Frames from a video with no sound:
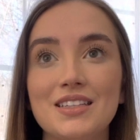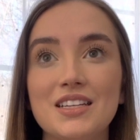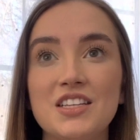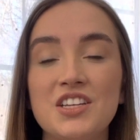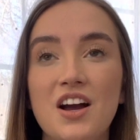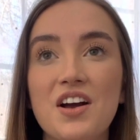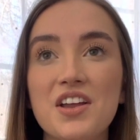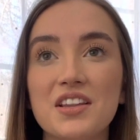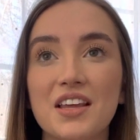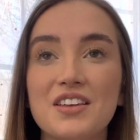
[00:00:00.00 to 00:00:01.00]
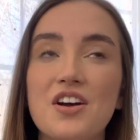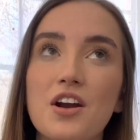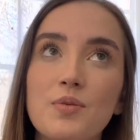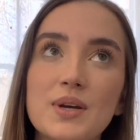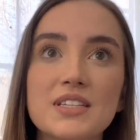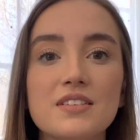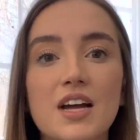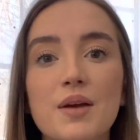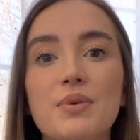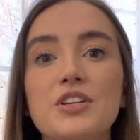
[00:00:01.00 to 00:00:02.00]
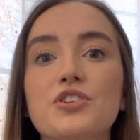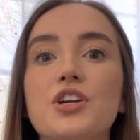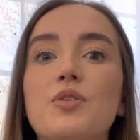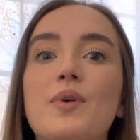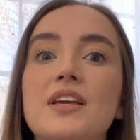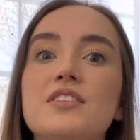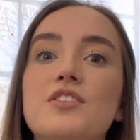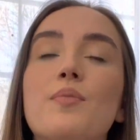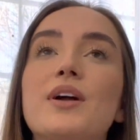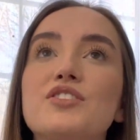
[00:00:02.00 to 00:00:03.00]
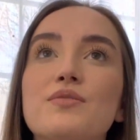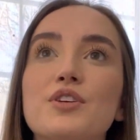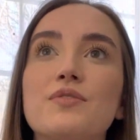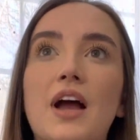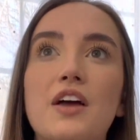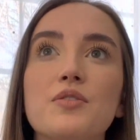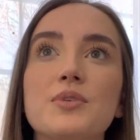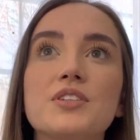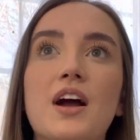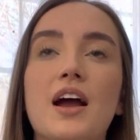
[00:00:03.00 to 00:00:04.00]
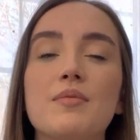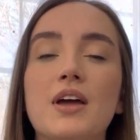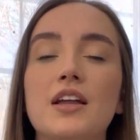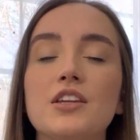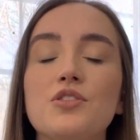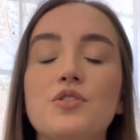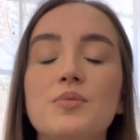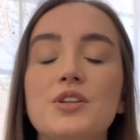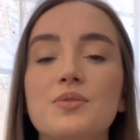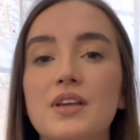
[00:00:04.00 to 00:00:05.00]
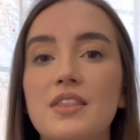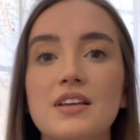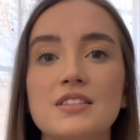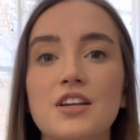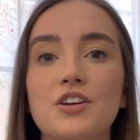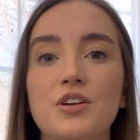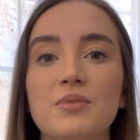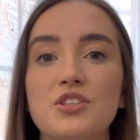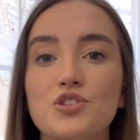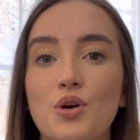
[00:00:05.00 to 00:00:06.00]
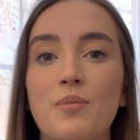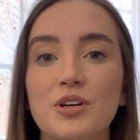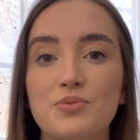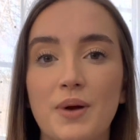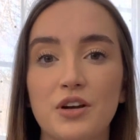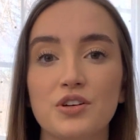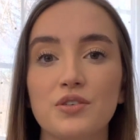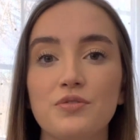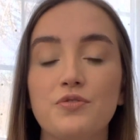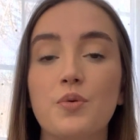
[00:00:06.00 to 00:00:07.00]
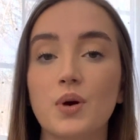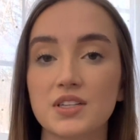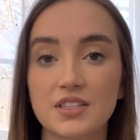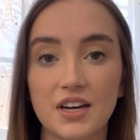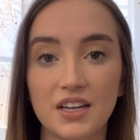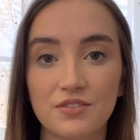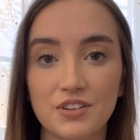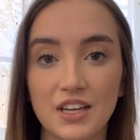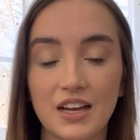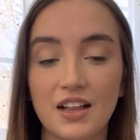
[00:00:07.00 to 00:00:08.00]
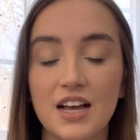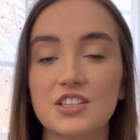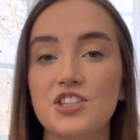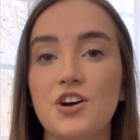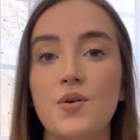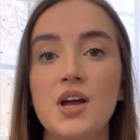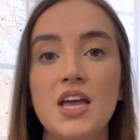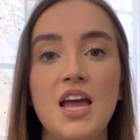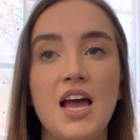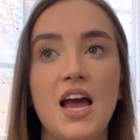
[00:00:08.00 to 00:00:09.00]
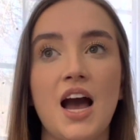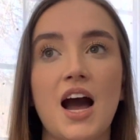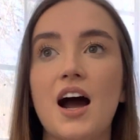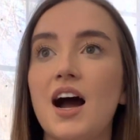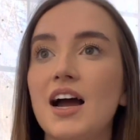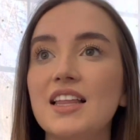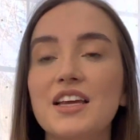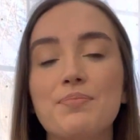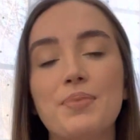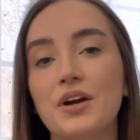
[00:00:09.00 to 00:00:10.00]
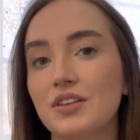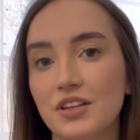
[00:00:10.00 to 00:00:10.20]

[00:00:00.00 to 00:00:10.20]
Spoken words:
not a waste of time, but you're going to waste so much of your valuable time that you could be doing things that are going to be so much better for studying for the NCLEX. So I like barely